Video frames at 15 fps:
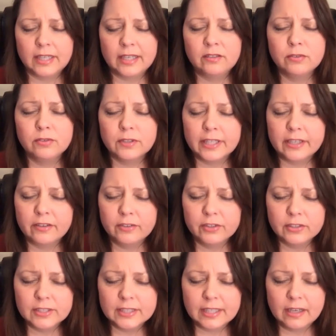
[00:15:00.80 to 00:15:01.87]
And forgive
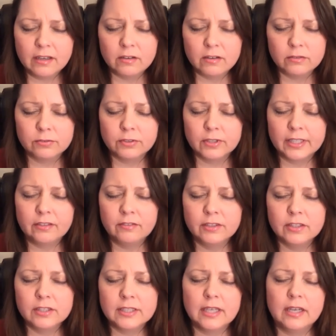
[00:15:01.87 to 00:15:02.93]
yourself. Forgive
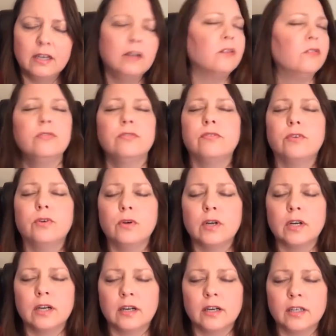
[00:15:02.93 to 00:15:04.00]
yourself
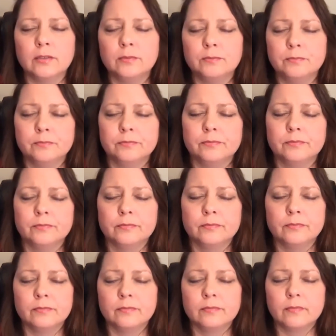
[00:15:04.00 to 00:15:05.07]
for,
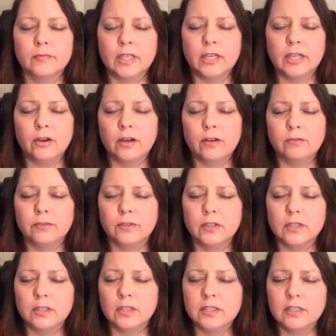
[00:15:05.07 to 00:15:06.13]
at
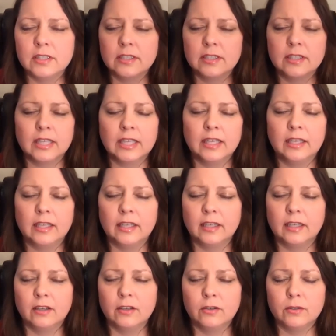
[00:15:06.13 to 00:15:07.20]
first
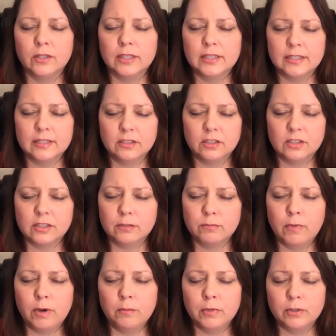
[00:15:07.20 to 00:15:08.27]
thinking, oh, this is just
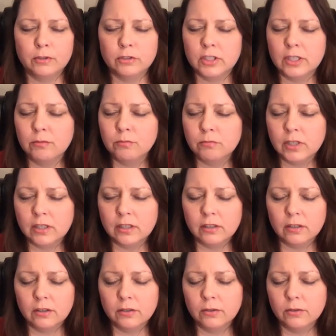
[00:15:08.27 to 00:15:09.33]
mumbo
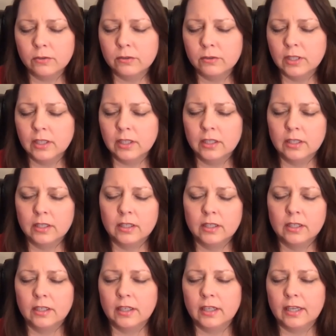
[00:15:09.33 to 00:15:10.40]
jumbo,
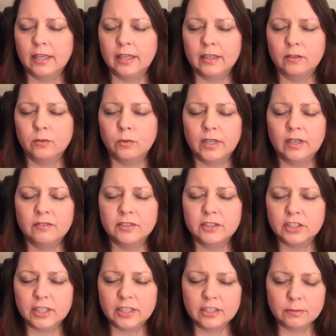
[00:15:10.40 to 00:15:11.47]
and whatever
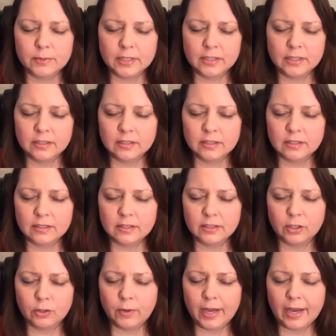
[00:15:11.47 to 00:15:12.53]
judgments
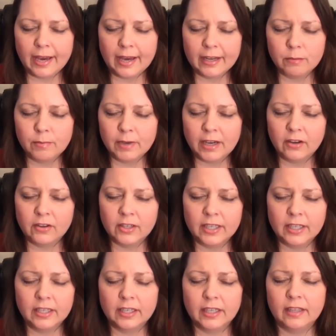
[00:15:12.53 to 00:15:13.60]
you had about
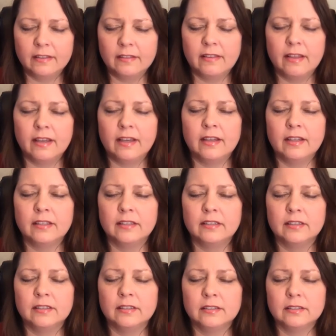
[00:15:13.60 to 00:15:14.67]
it. And
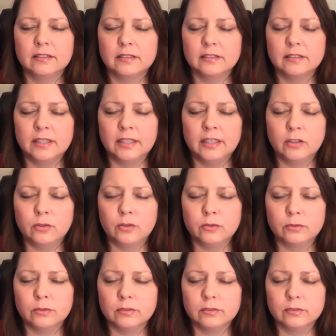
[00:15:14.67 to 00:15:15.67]
then, you know,